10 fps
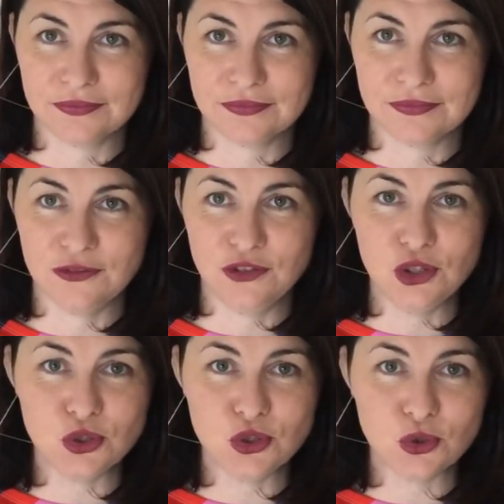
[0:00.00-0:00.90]
So if
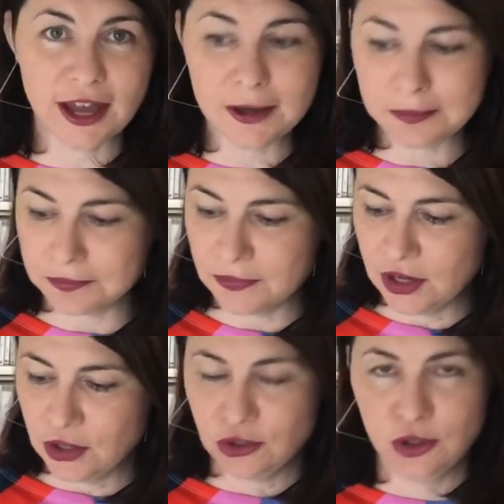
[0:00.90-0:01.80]
you join up,
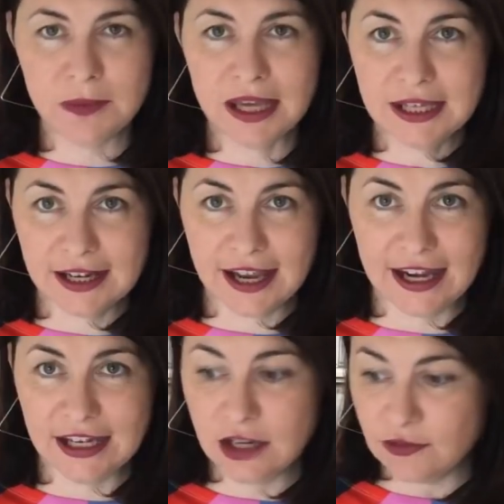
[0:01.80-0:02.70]
you may get
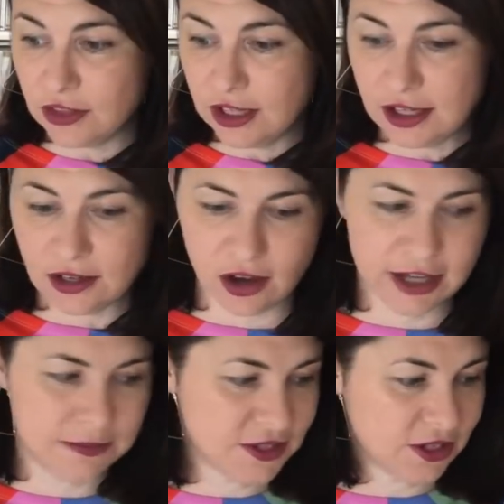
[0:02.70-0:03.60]
any of the
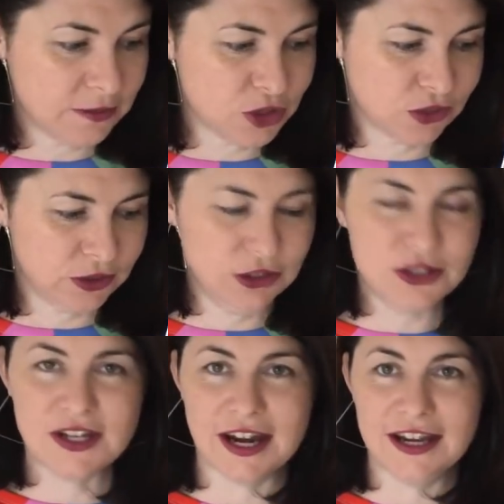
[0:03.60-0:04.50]
items that I'm showing
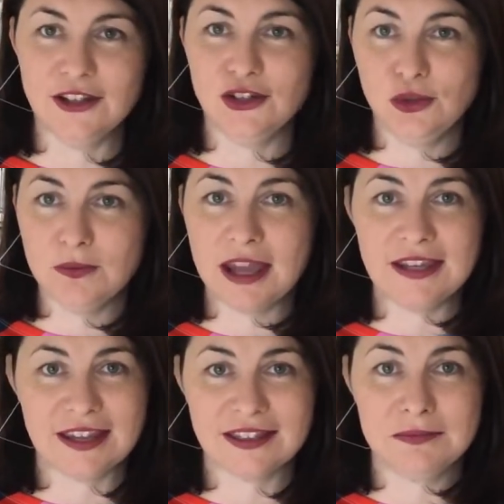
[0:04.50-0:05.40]
you today, you may
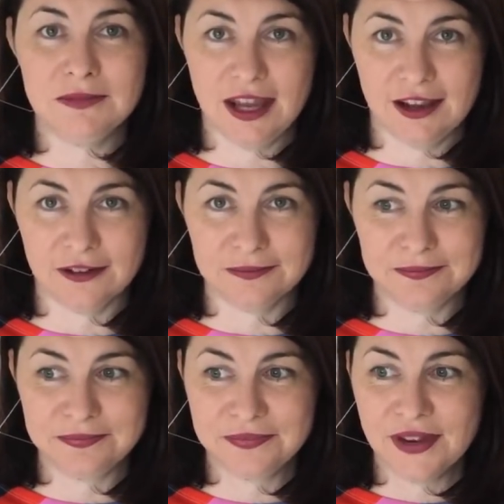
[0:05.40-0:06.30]
get them now.
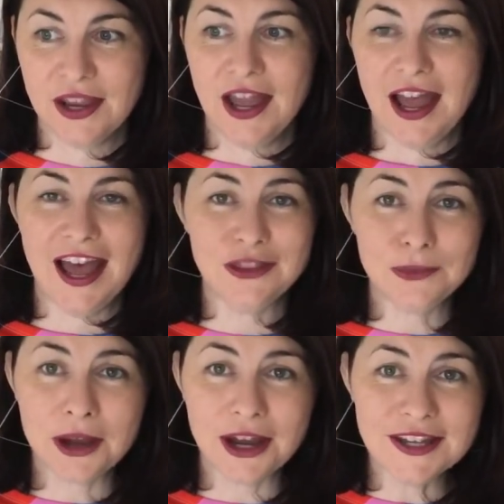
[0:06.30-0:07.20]

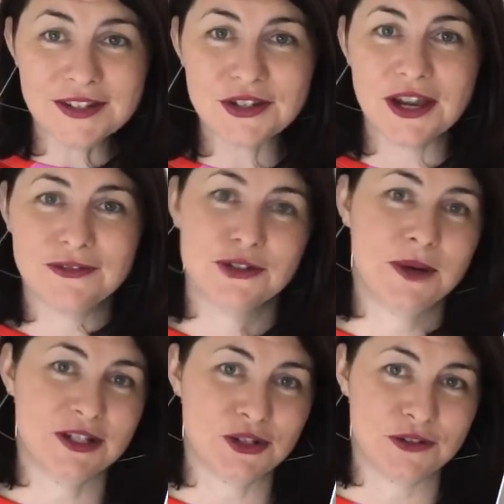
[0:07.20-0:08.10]
Otherwise, you have to
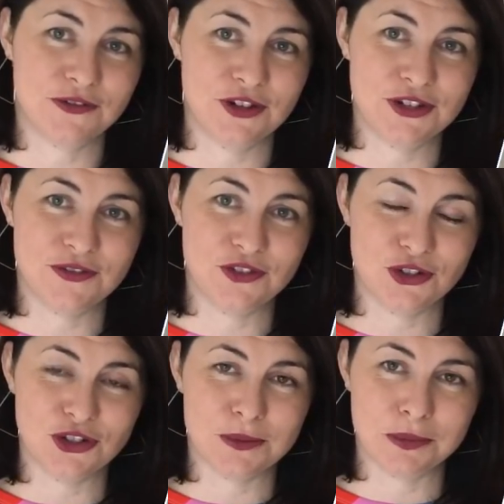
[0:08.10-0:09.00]
wait until the 1st of
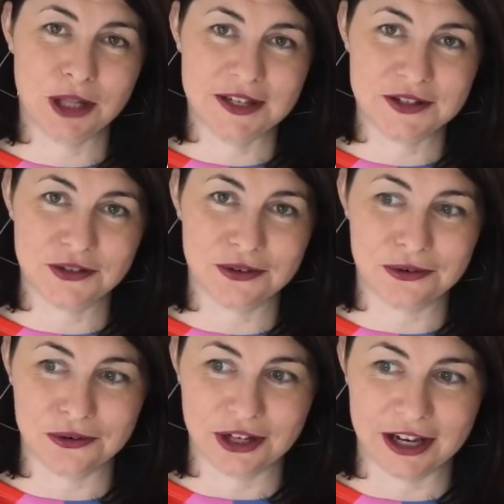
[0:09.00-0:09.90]
June to place your
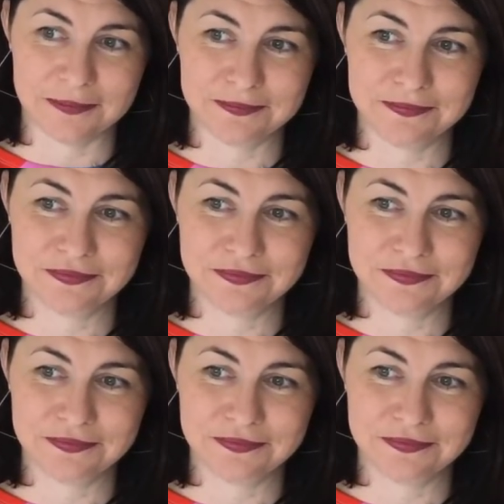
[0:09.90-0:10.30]
order.